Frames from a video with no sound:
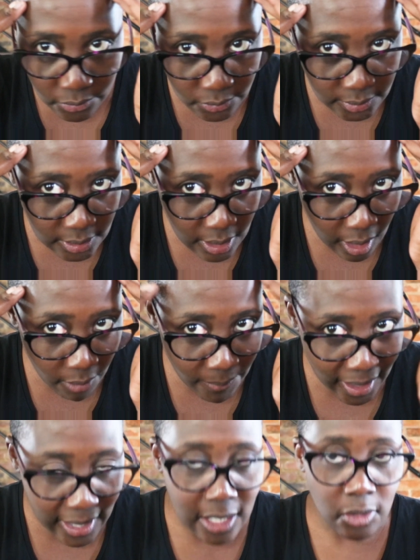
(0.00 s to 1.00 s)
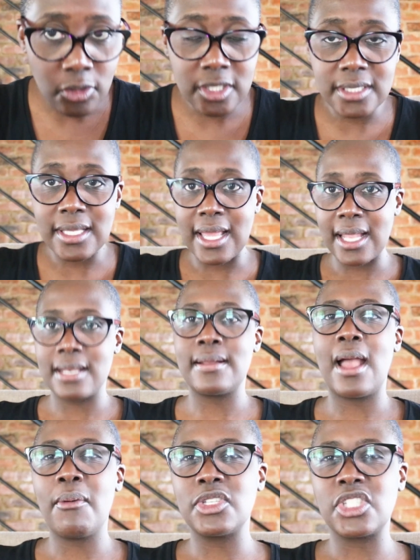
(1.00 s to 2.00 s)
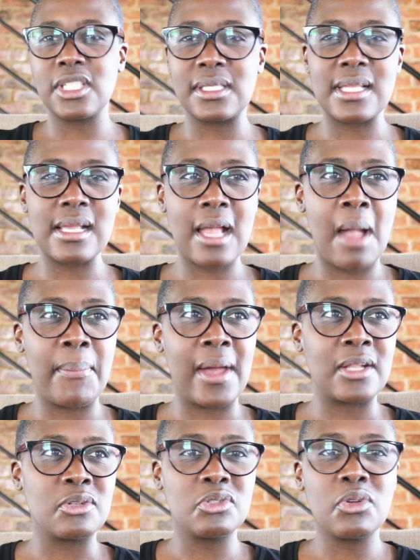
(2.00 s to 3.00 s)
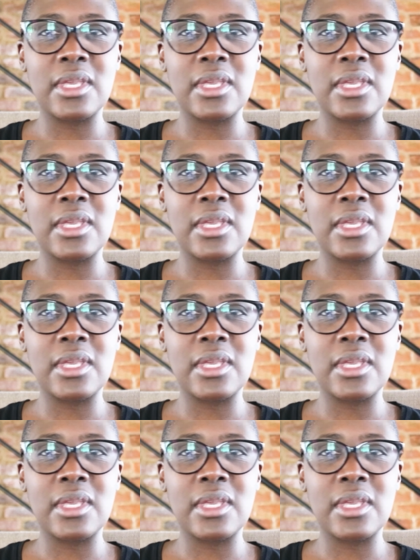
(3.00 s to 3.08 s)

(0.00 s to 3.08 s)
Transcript: you see how my hair looks, and I was just thinking about it.